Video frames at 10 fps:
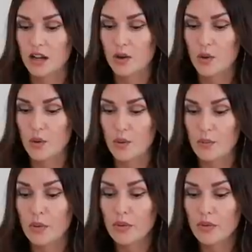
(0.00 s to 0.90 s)
I
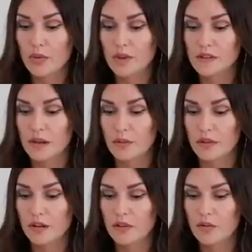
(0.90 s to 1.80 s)
own both of the ones that I
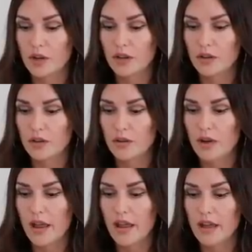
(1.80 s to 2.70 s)
will link for
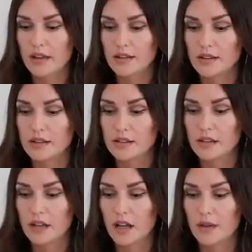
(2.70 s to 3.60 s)
you, and
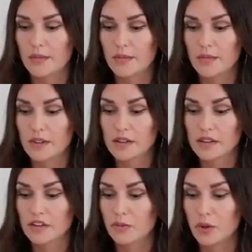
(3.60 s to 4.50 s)
um, this
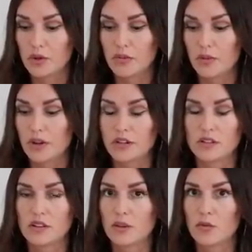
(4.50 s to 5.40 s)
Live Beautiful one
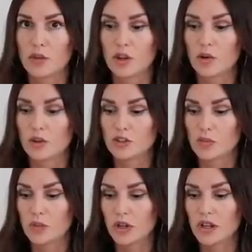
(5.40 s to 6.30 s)
is a really
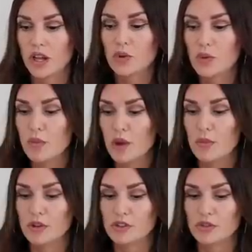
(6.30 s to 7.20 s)
gorgeous book, really
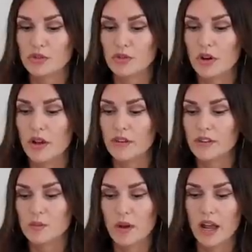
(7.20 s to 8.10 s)
minimal too on
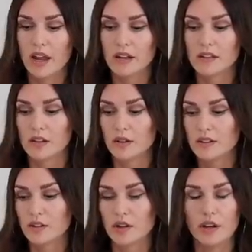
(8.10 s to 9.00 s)
the spine, so
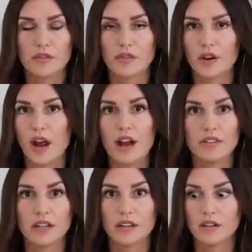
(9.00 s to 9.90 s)
it's great for
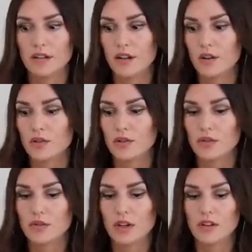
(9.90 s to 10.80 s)
having, you know,
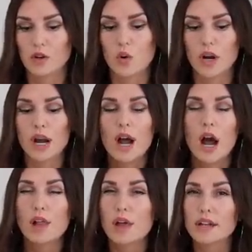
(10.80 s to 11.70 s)
in decor.
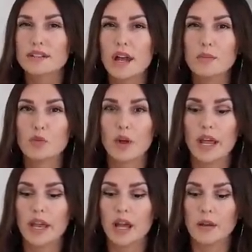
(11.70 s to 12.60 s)
A lot of times
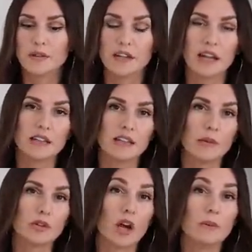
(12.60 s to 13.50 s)
when I'm styling
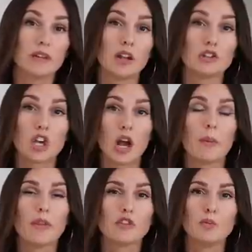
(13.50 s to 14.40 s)
tabletops, and I'll talk
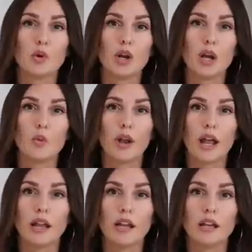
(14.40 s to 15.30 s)
about this more when
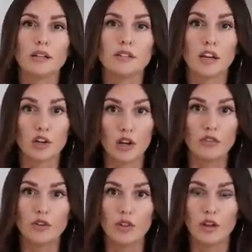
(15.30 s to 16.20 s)
I
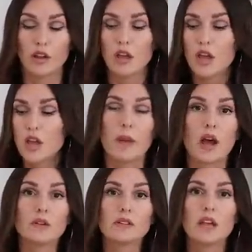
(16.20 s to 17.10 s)
decorate for the flip
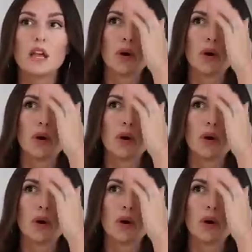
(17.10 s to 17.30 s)
house,